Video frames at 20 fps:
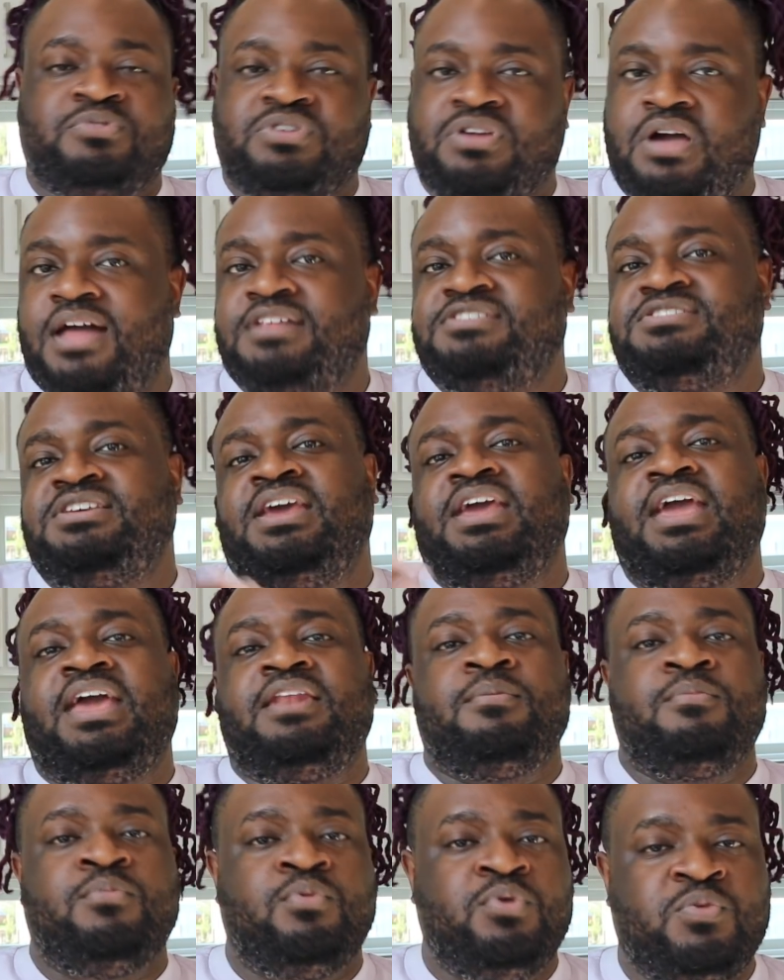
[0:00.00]
content
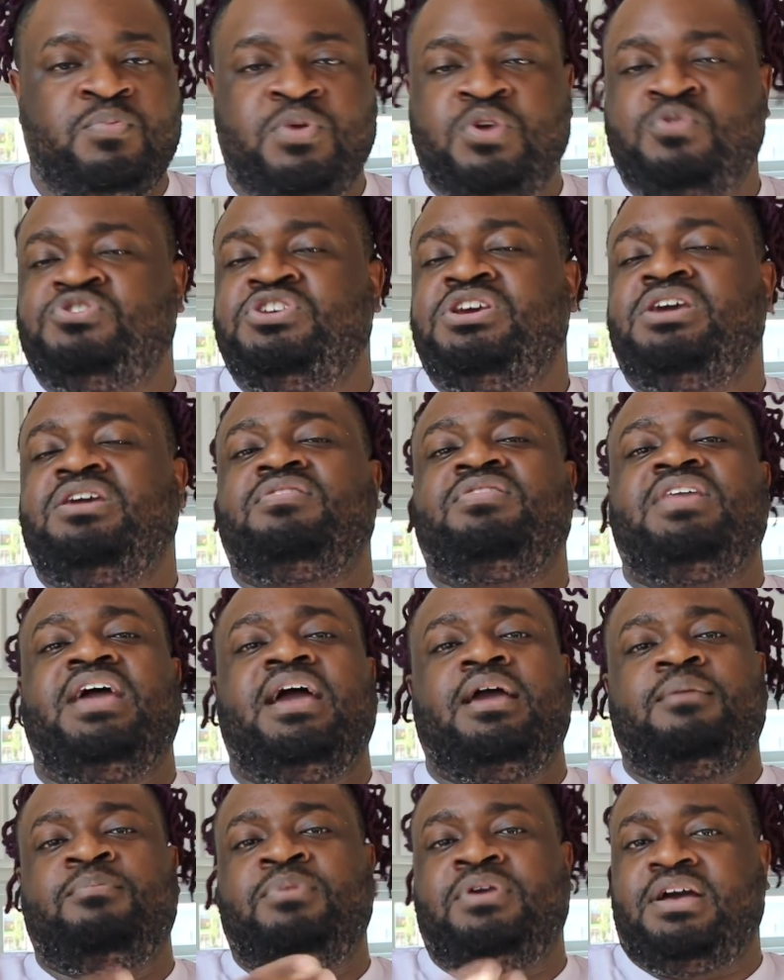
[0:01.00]
and the music
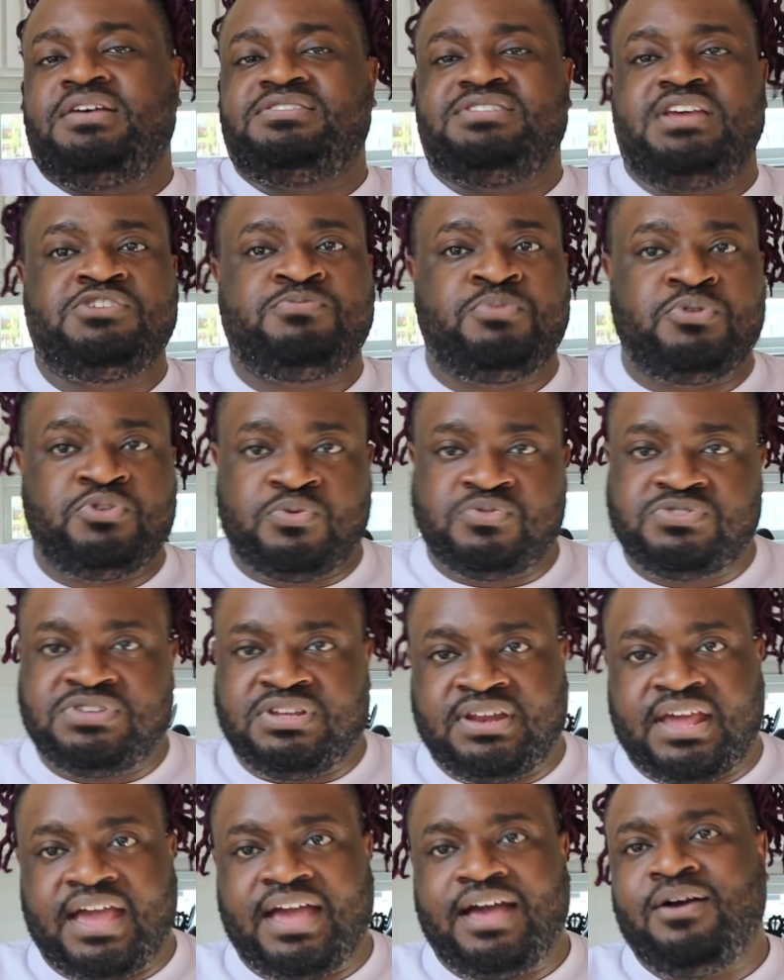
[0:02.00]
that Beyonce is
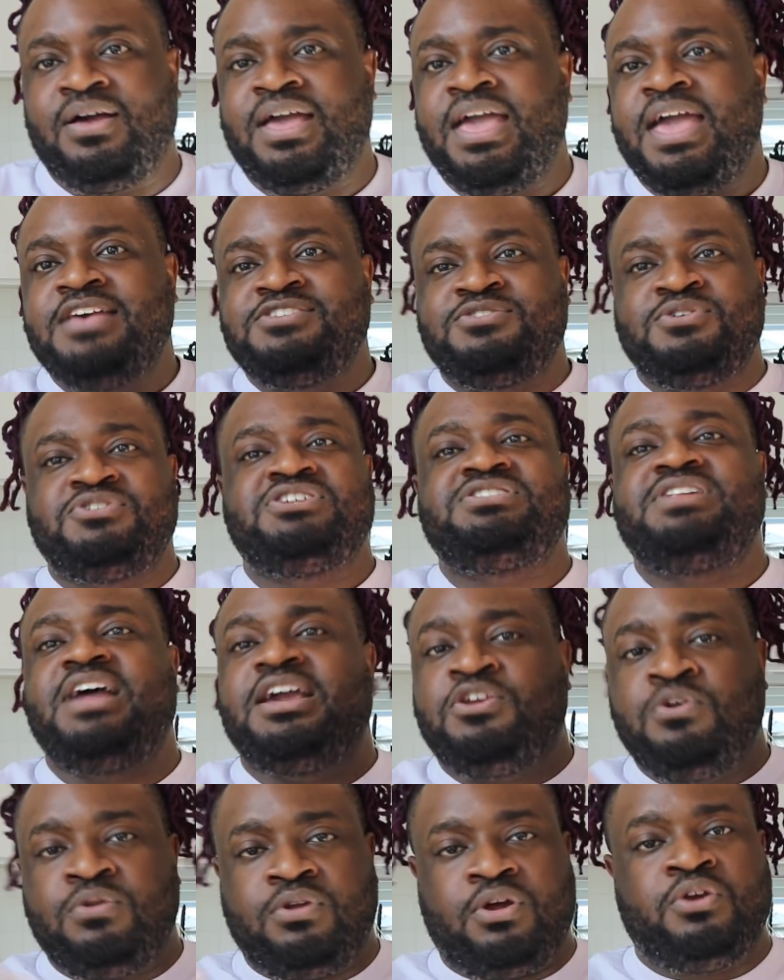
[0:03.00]
producing now. So it's just
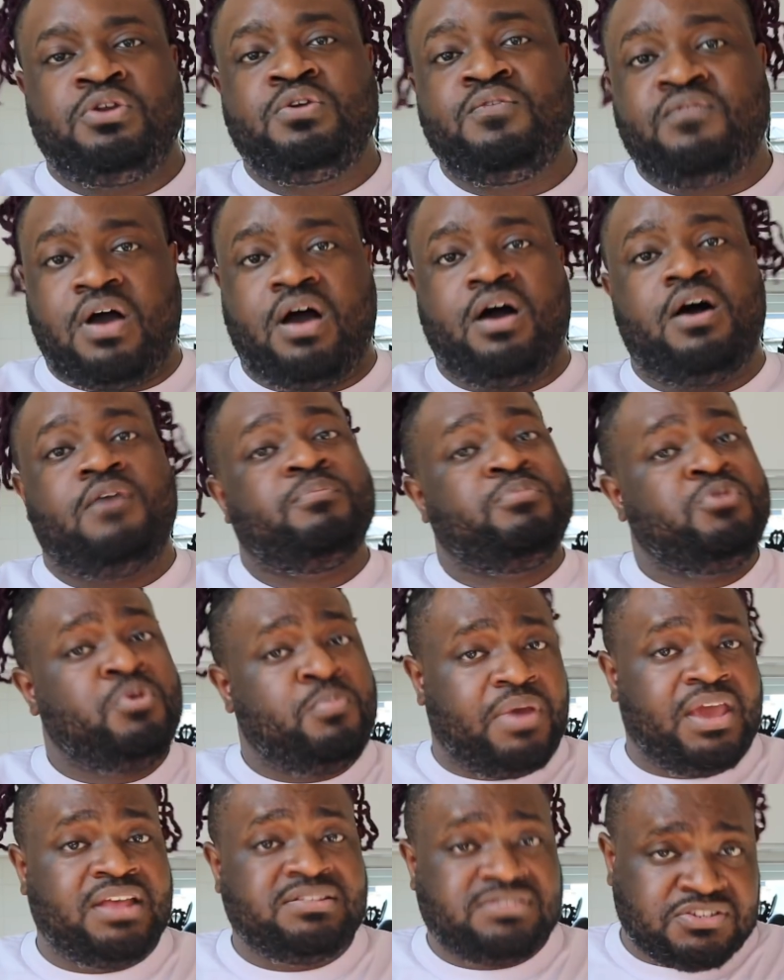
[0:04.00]
like, you learn, you evolve. You
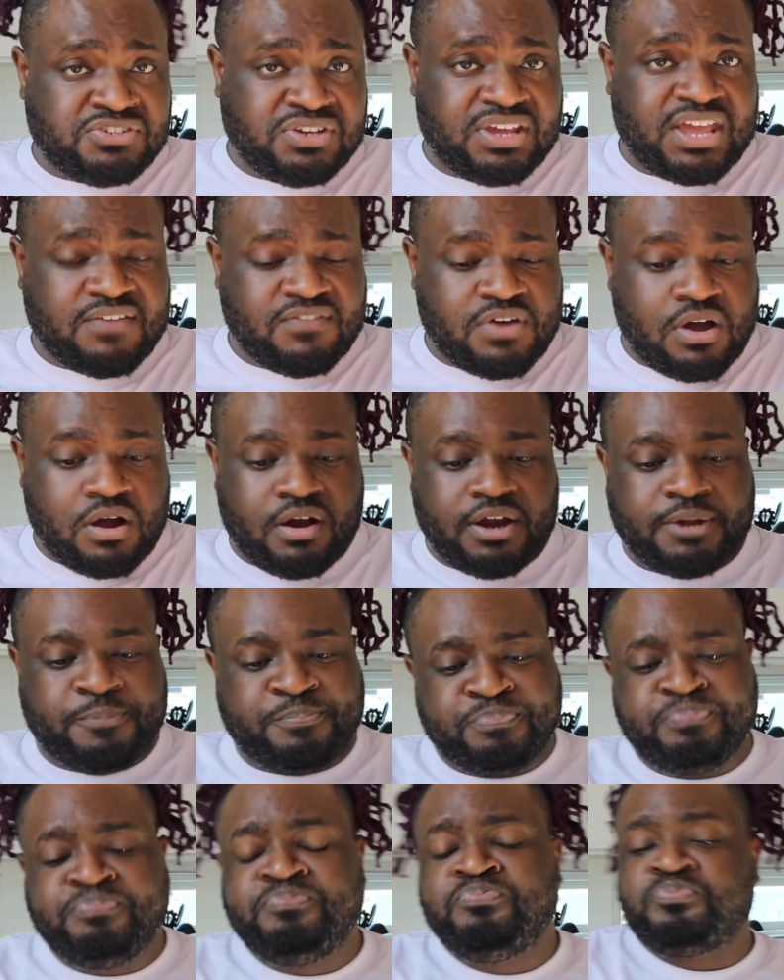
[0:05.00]
paying attention, Kevin Hart.
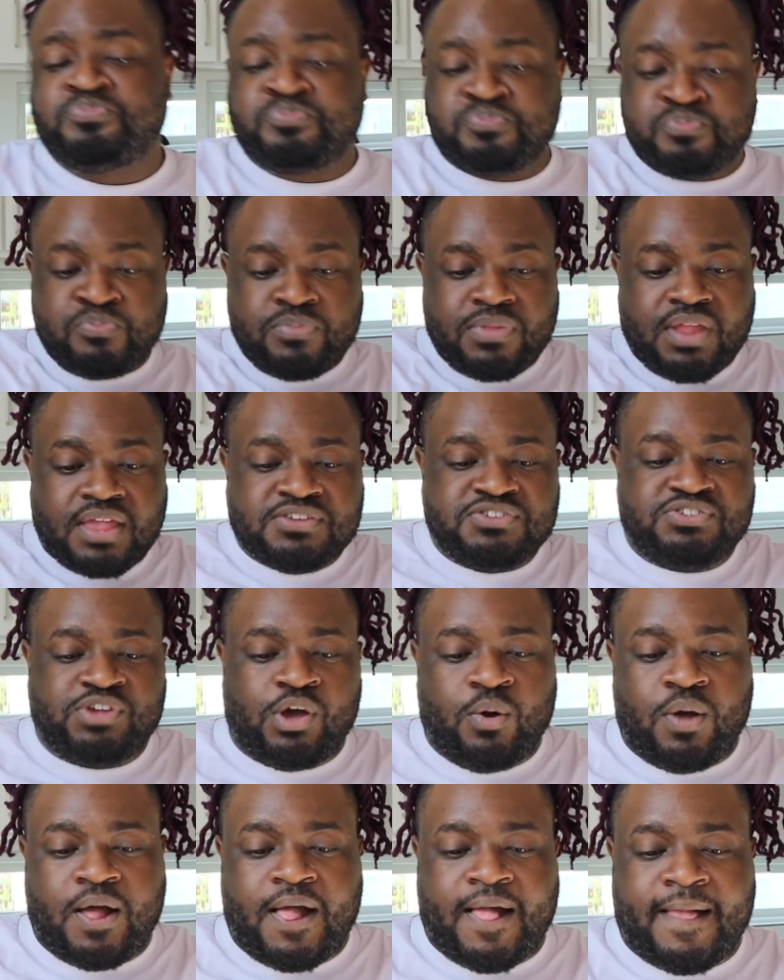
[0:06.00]

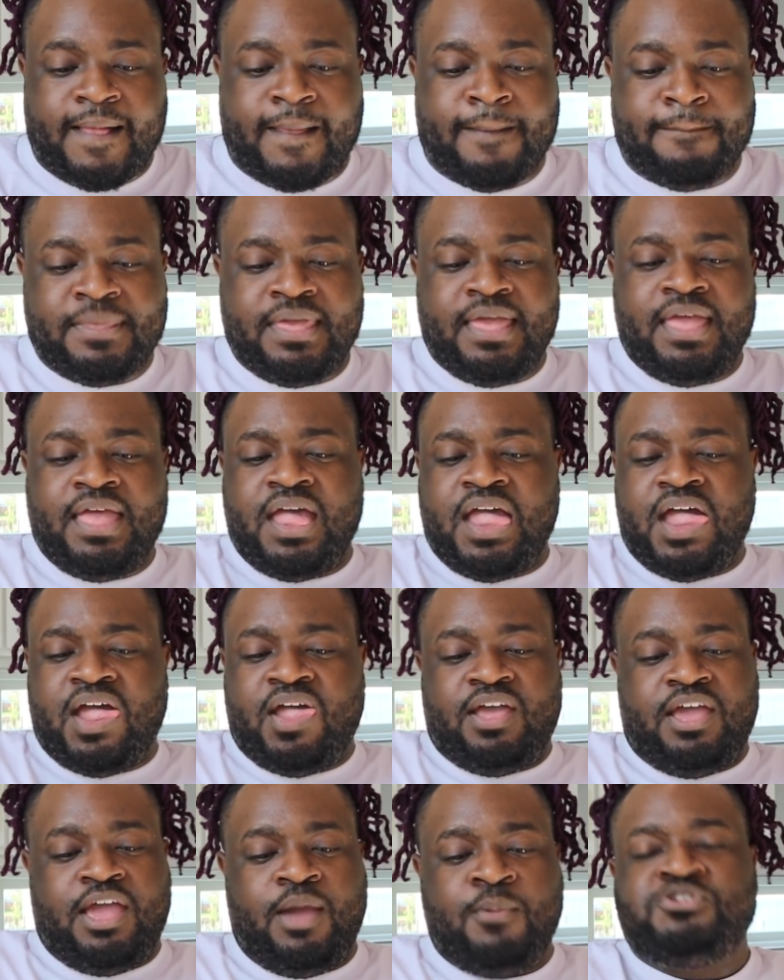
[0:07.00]
So,
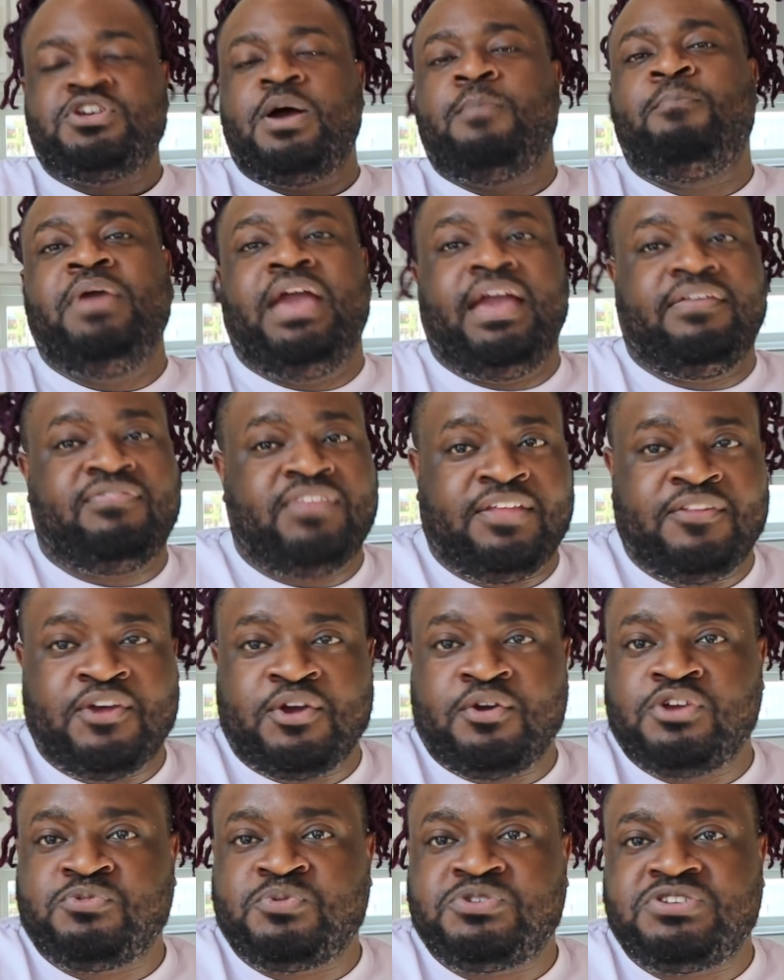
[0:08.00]
it was a big thing the
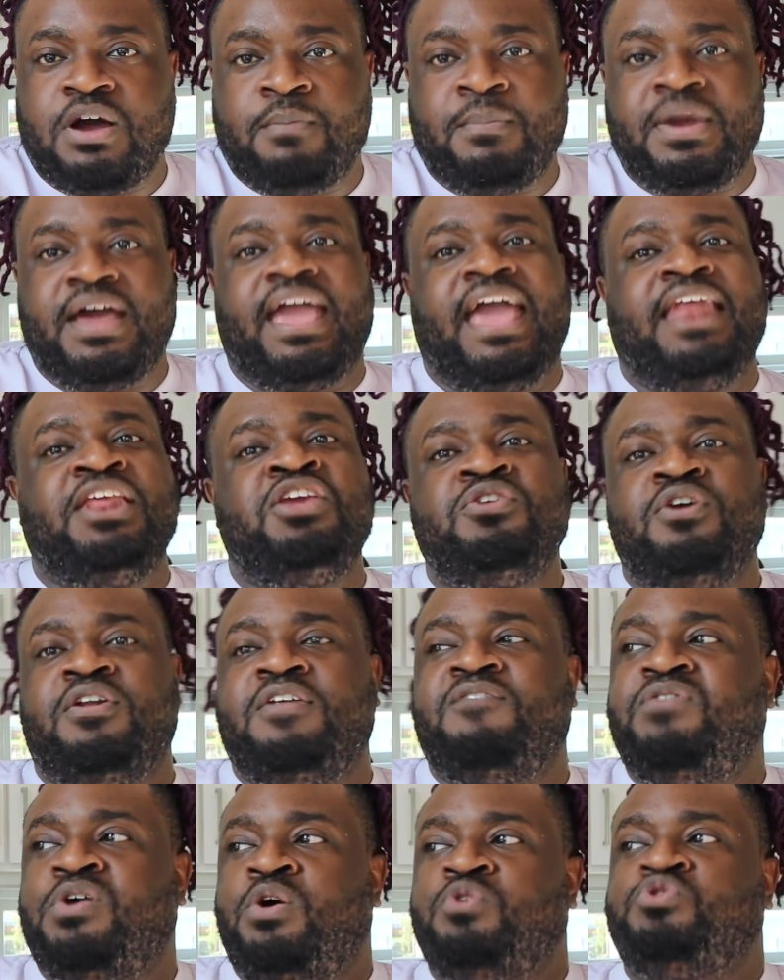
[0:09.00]
girls were talking about, and you know,
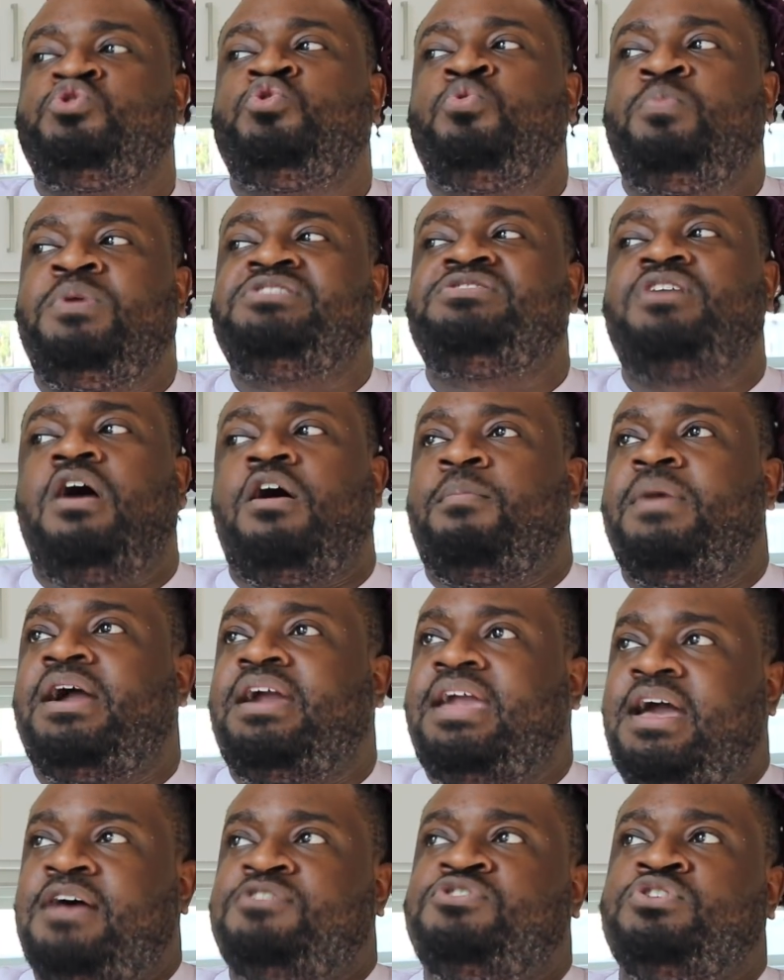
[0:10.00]
the folks who be talking
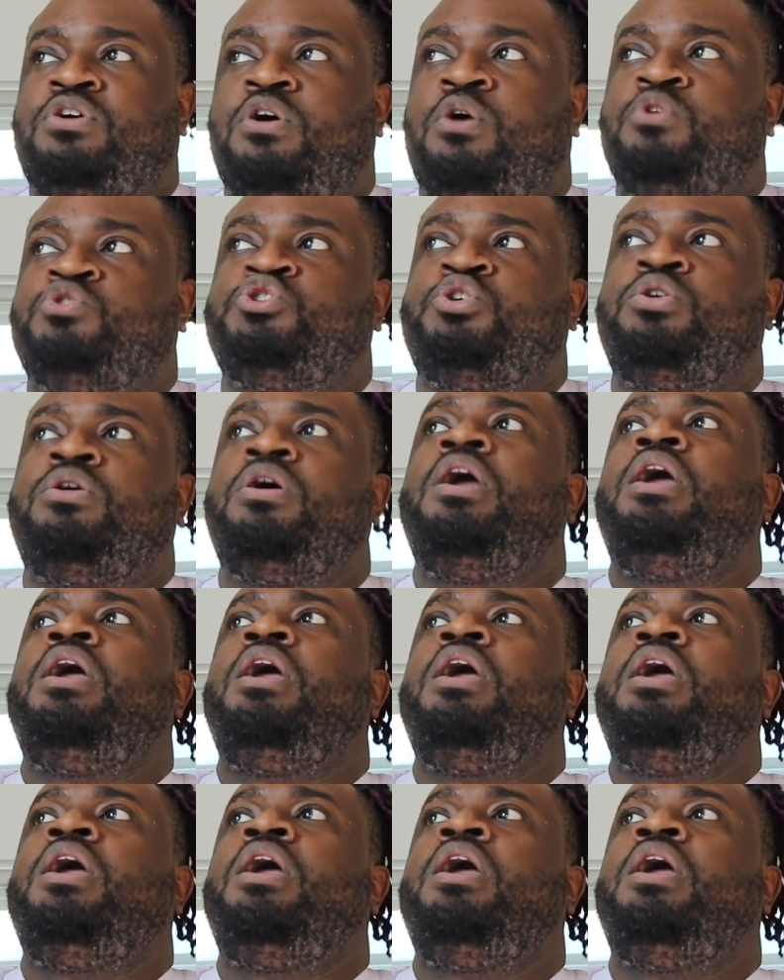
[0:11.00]
about cancel culture